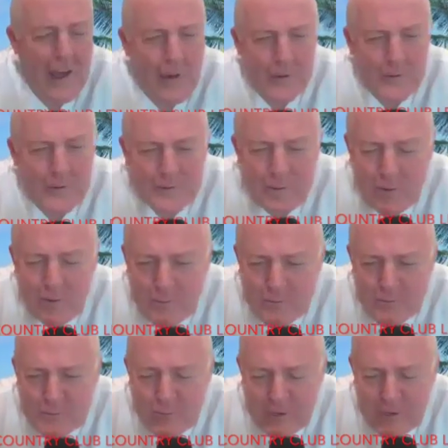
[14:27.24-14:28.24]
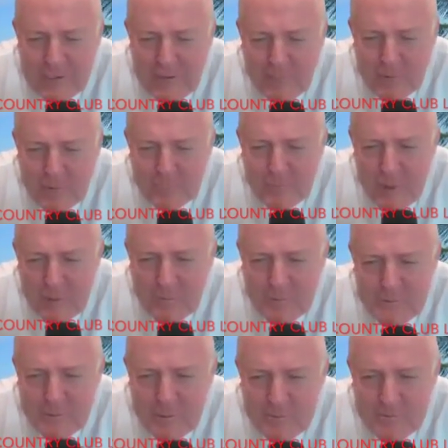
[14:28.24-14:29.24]
I always thought was tricky with
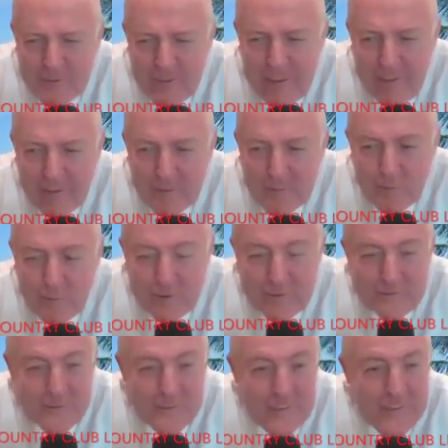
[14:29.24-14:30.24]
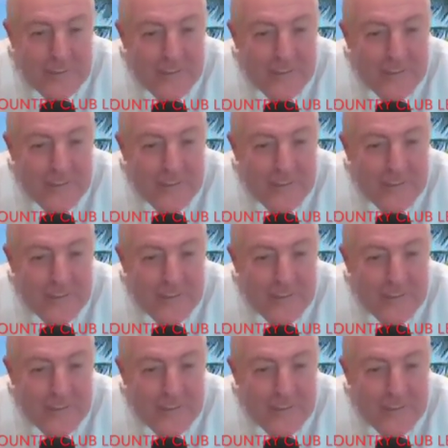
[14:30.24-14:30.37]
membership sales was the